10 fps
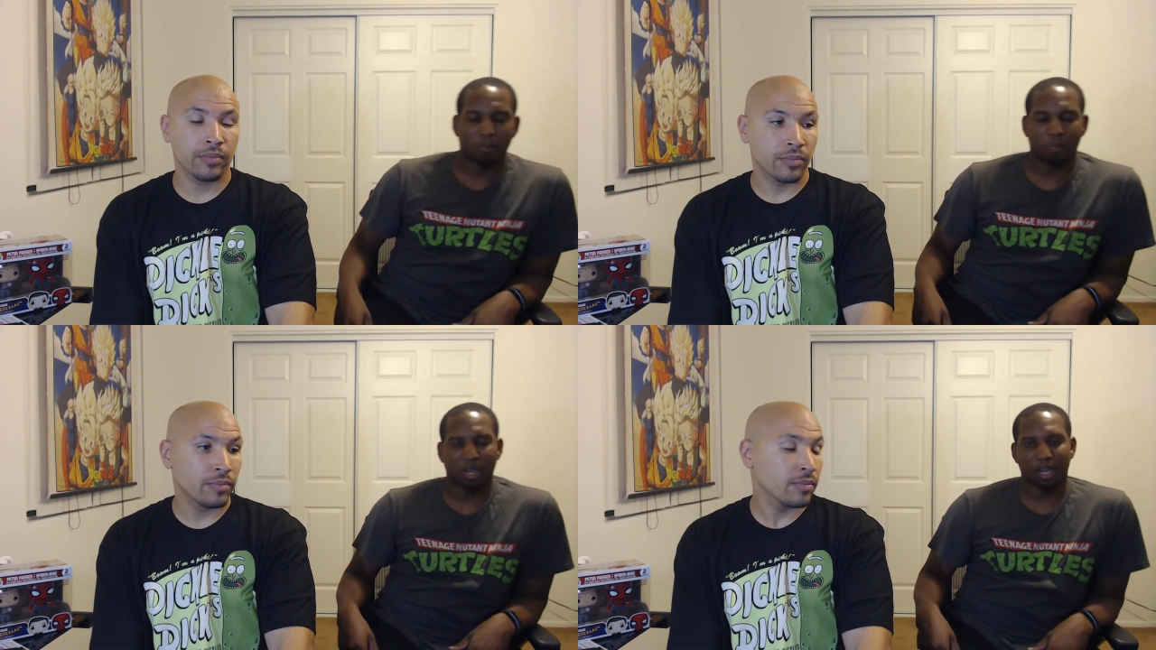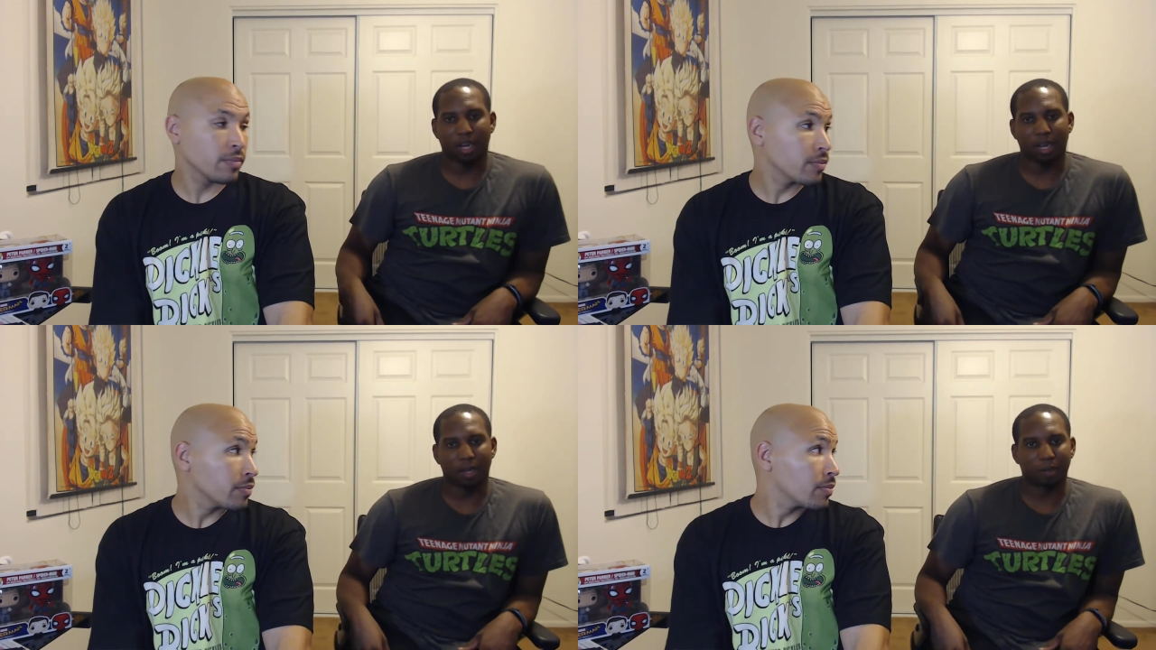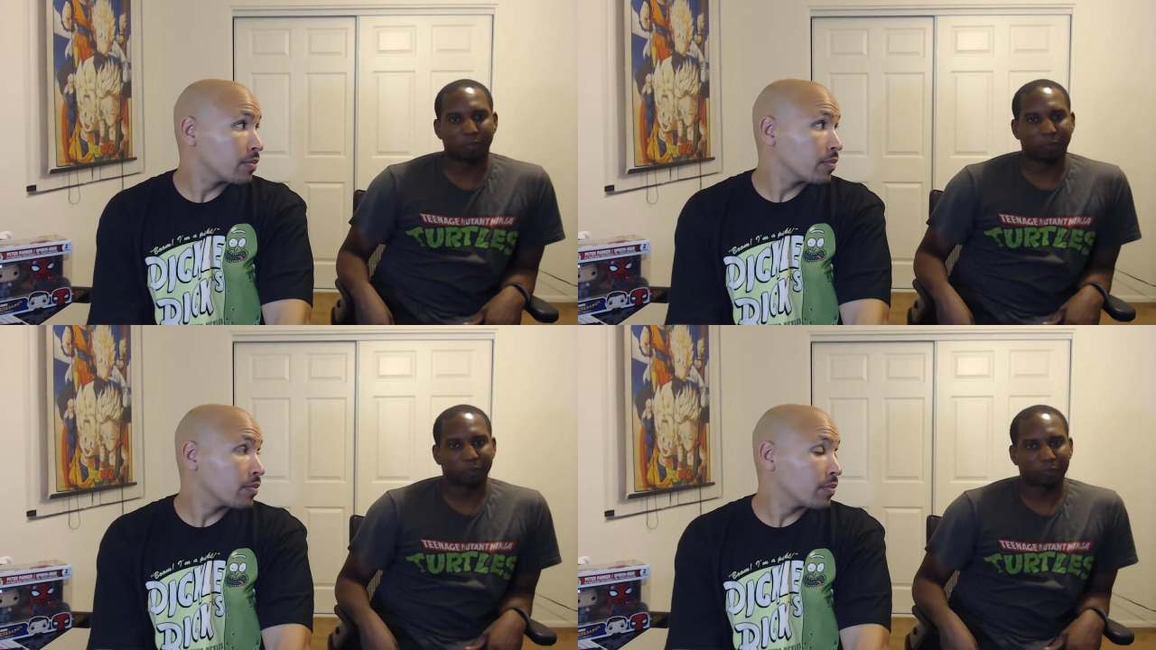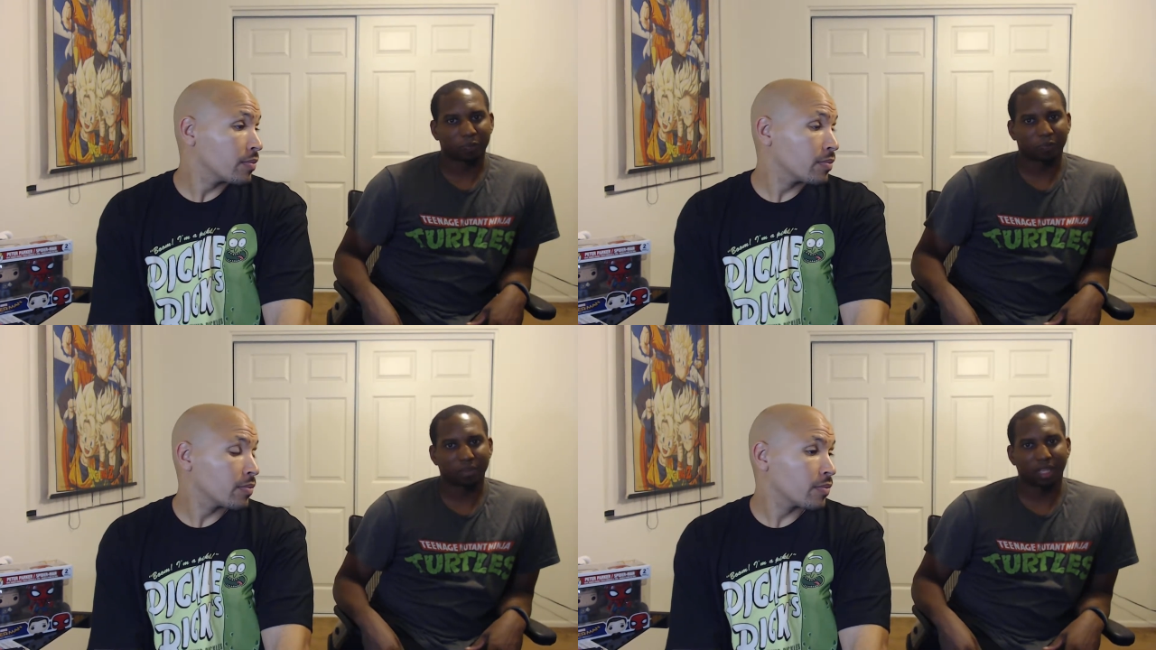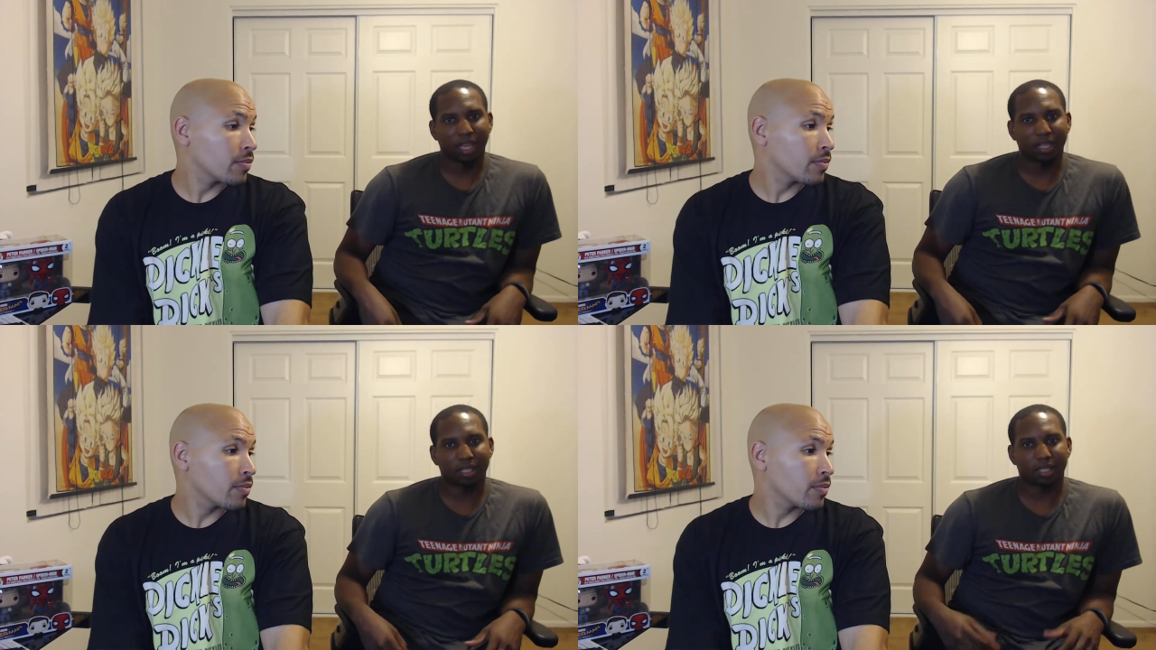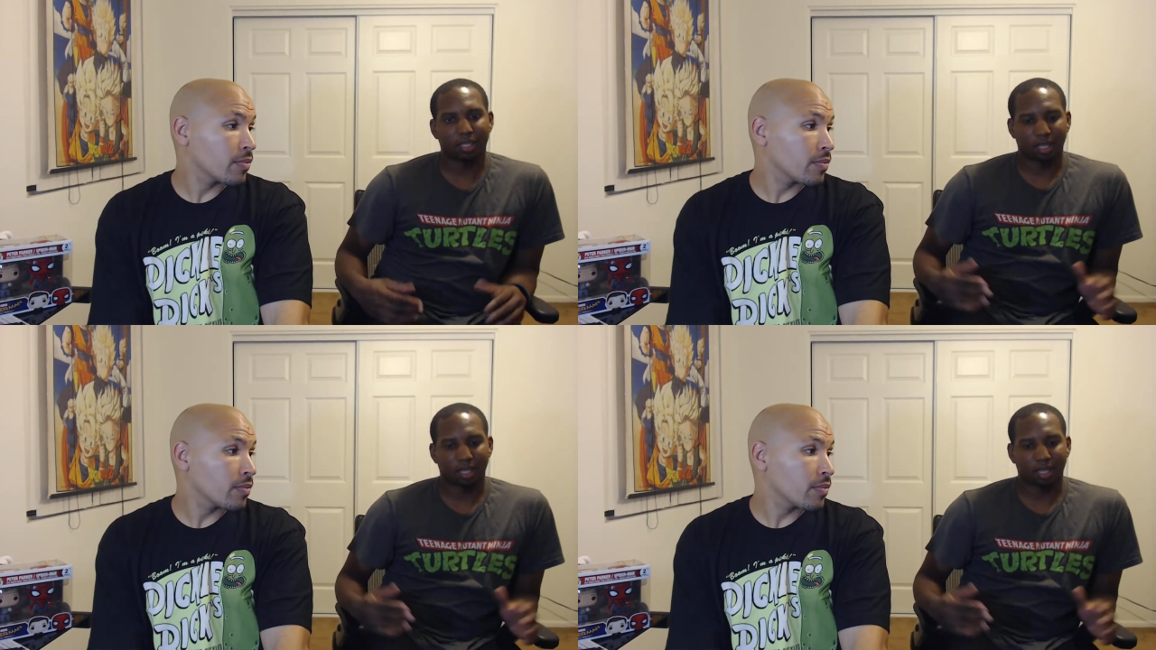Speaker 1: But um, it's